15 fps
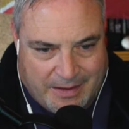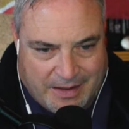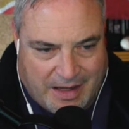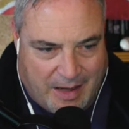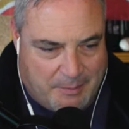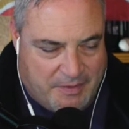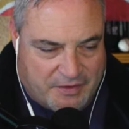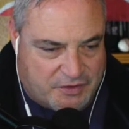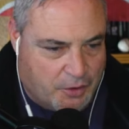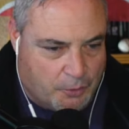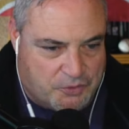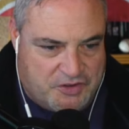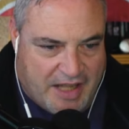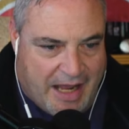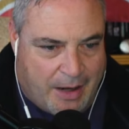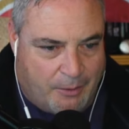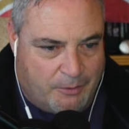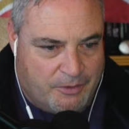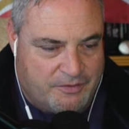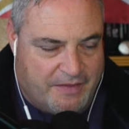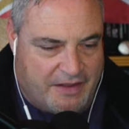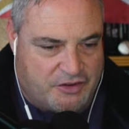I mean, there's no doubt
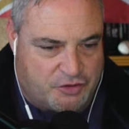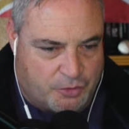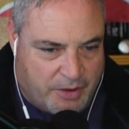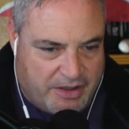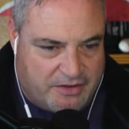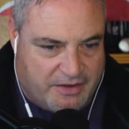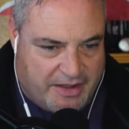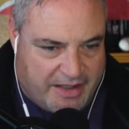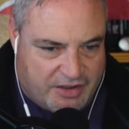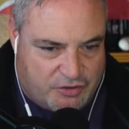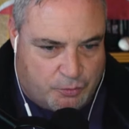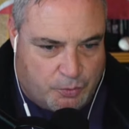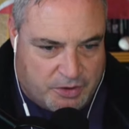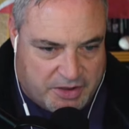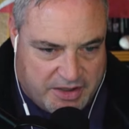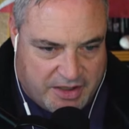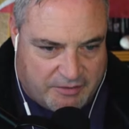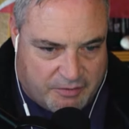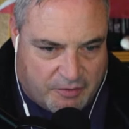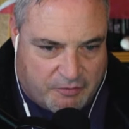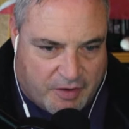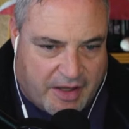that Trey Lance would give
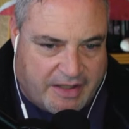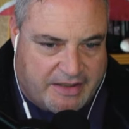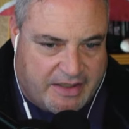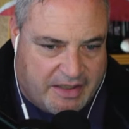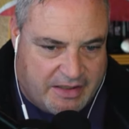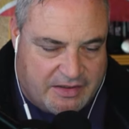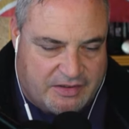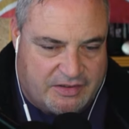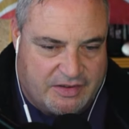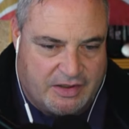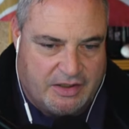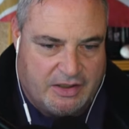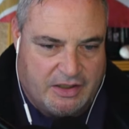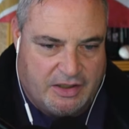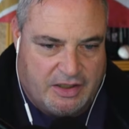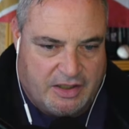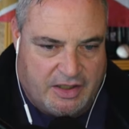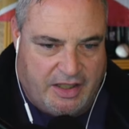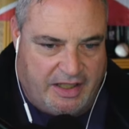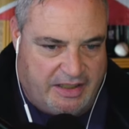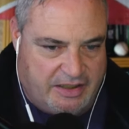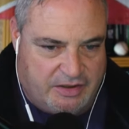the Vikings
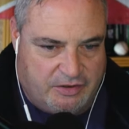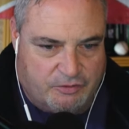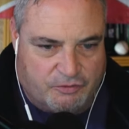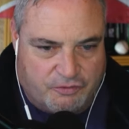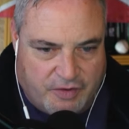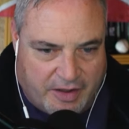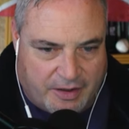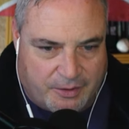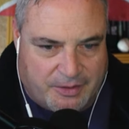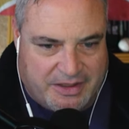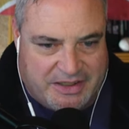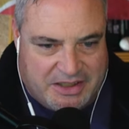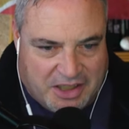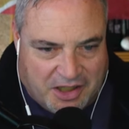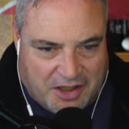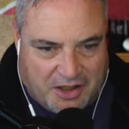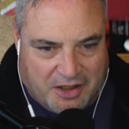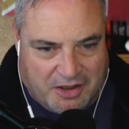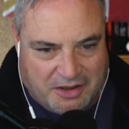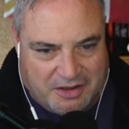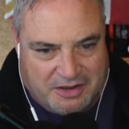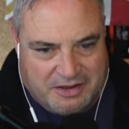a very
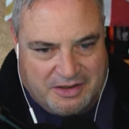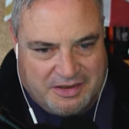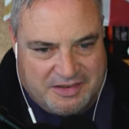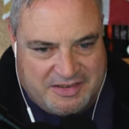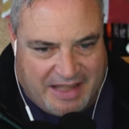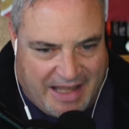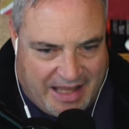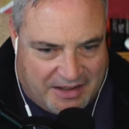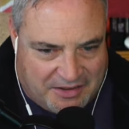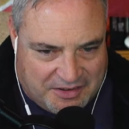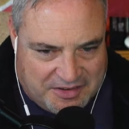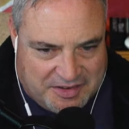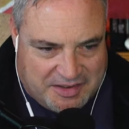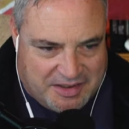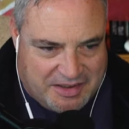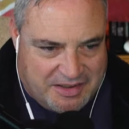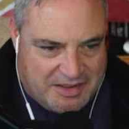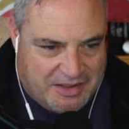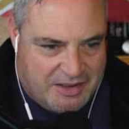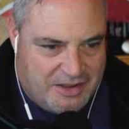young, talented,